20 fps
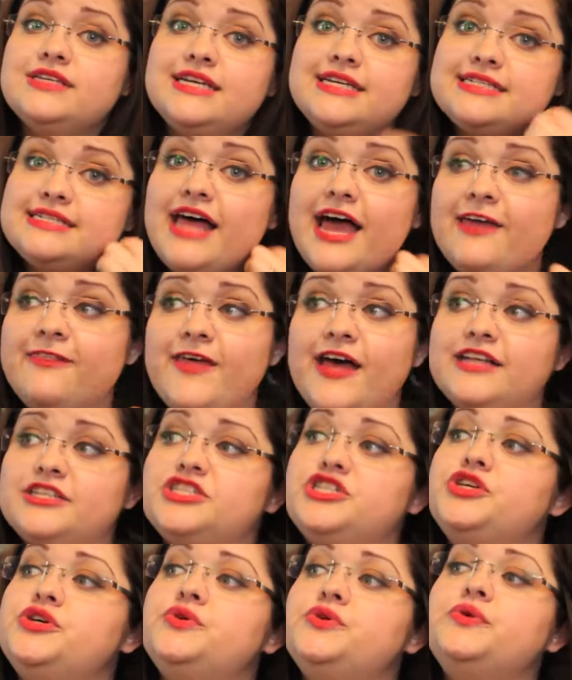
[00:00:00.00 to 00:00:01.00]
is like that
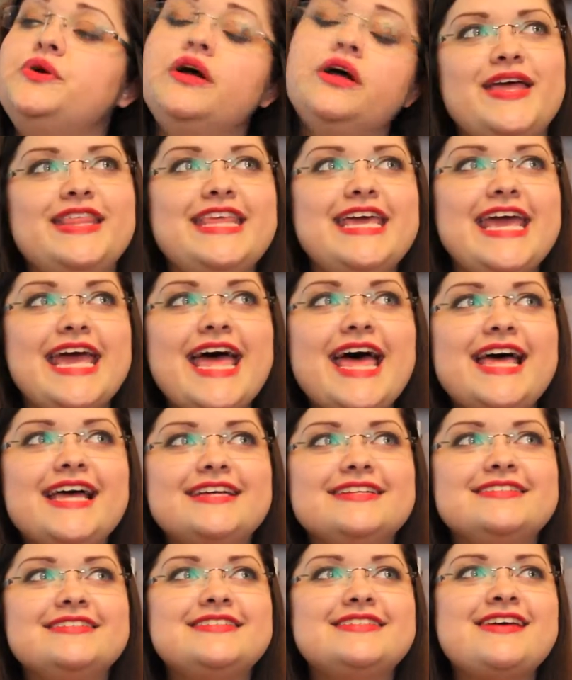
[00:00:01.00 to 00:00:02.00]
too. In the
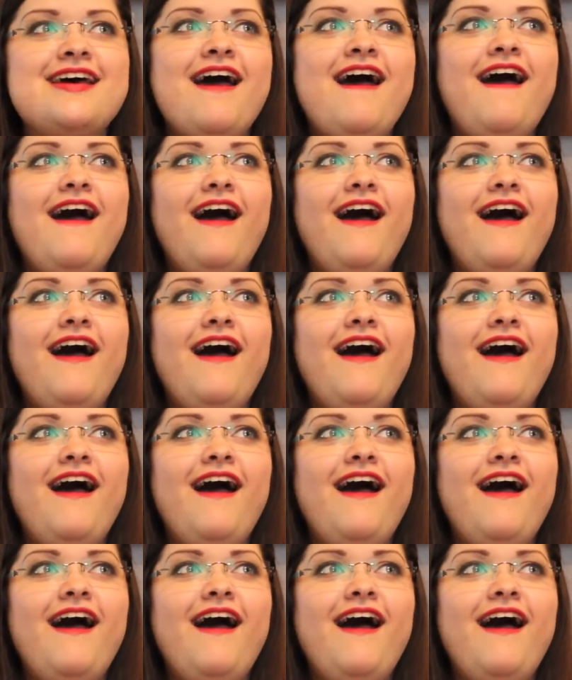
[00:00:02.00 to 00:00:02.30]
end,